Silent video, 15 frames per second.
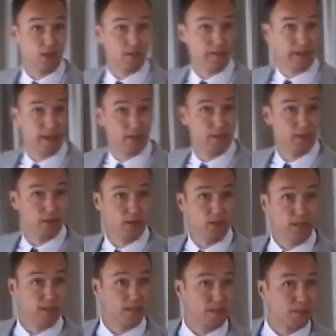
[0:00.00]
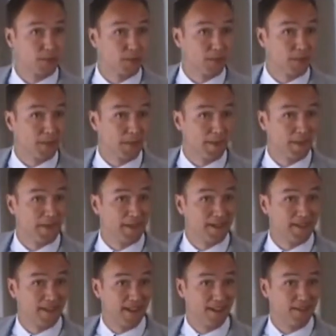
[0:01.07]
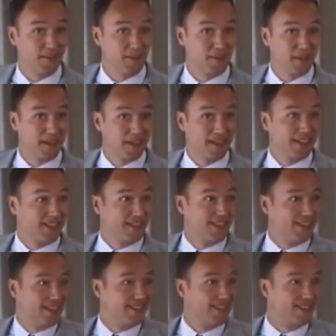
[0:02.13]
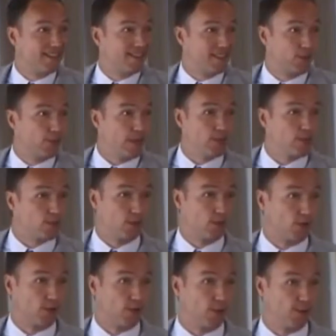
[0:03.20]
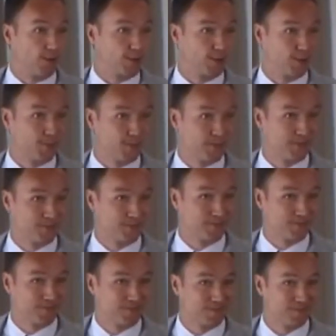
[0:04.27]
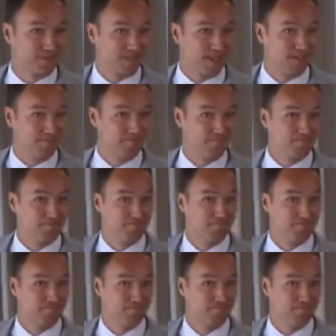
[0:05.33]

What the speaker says: incomparable units, right, the equation no longer holds. Right?